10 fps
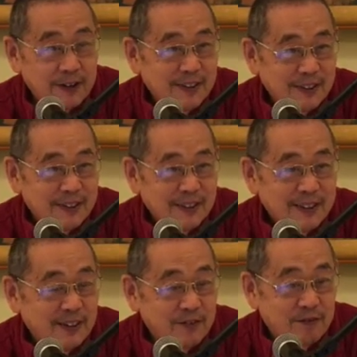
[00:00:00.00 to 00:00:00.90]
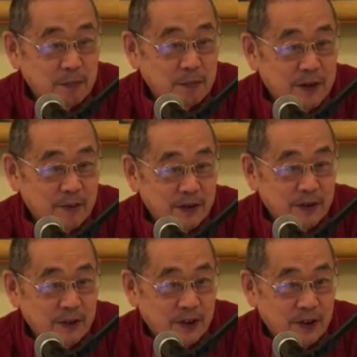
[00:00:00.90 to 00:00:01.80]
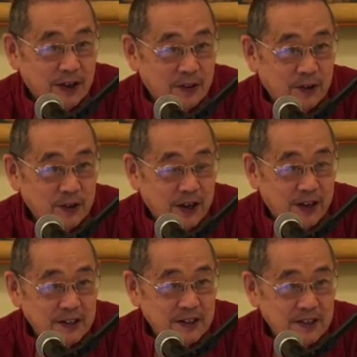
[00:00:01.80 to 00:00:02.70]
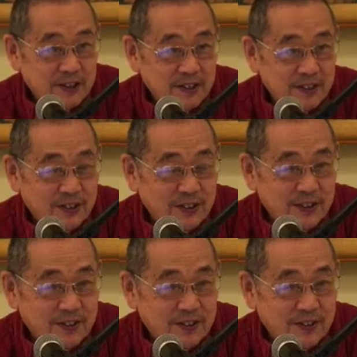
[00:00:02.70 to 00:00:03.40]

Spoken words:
give up karma yoga, gyan yoga, and astanga yoga even.